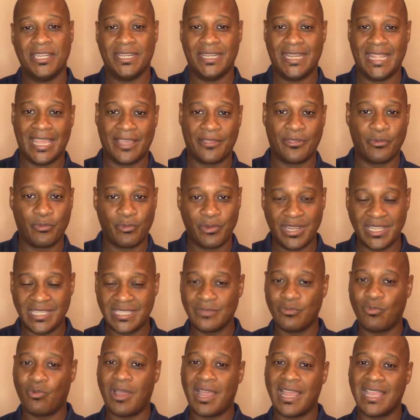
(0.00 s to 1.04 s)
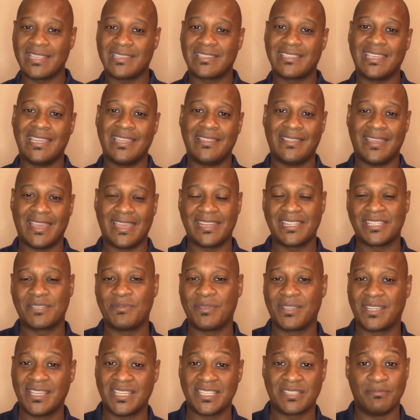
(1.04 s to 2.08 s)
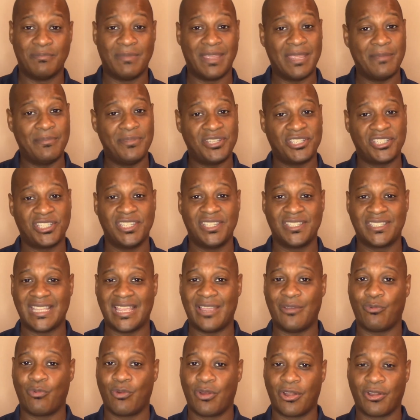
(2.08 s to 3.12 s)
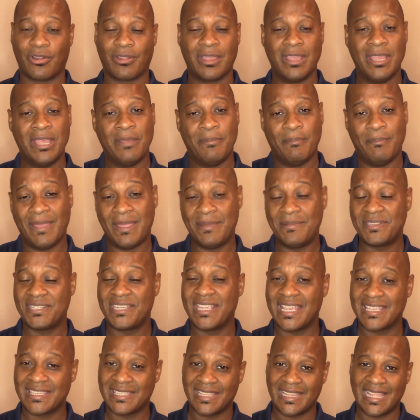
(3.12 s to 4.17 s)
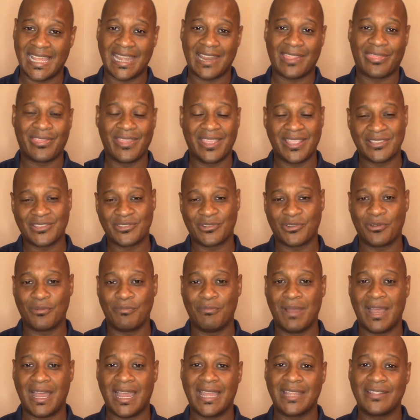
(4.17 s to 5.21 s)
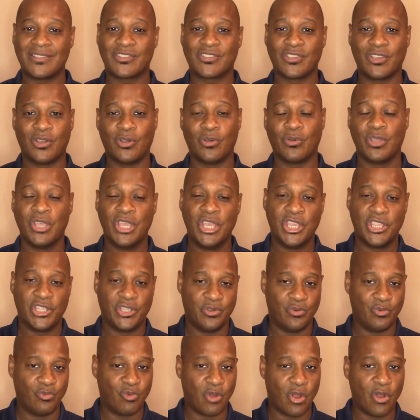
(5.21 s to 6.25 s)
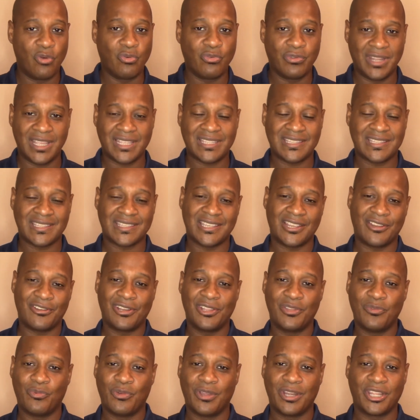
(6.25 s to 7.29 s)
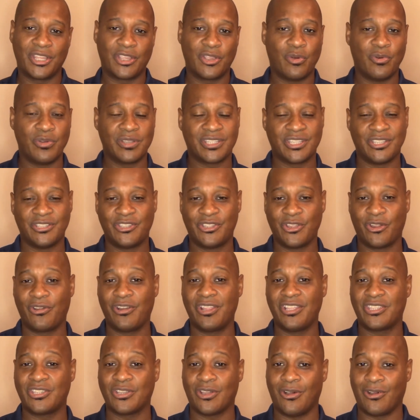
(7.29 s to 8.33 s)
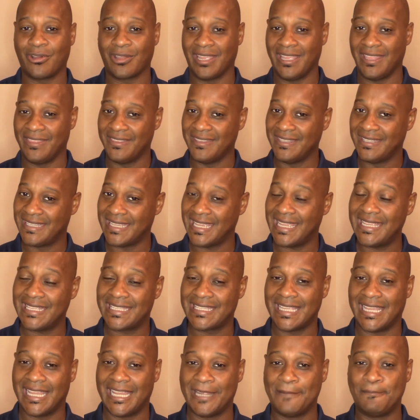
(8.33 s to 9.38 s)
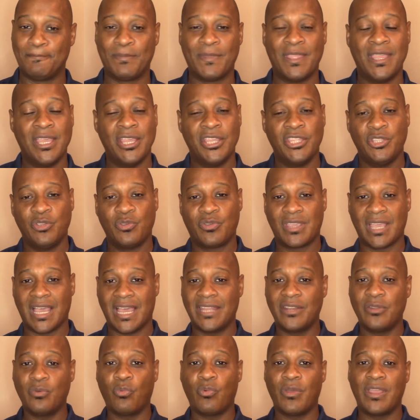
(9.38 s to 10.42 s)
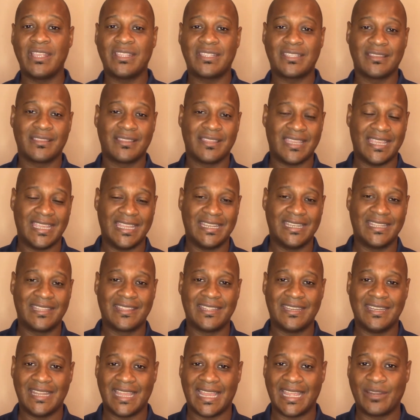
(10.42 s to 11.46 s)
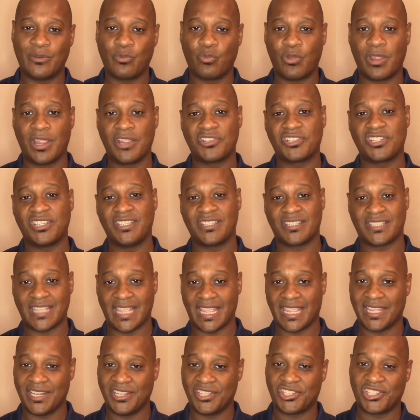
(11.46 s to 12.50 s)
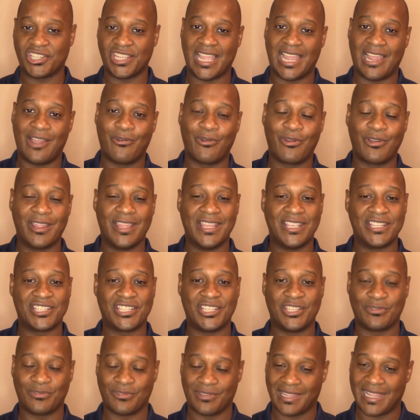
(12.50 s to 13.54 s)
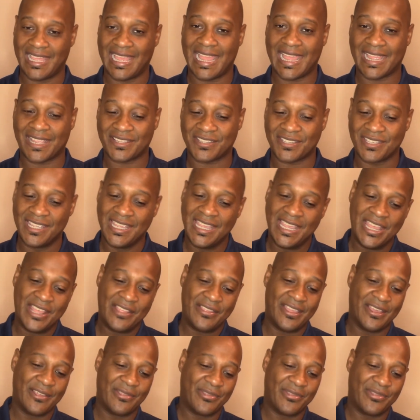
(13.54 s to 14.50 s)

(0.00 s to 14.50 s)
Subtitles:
Now, the reason why I say that is because maybe she's at work, maybe she has a lot of things on her mind, so you won't necessarily want to go into dirty talk in the daytime. You kind of wait till the end of the night where she's taking a shower and she's relaxed.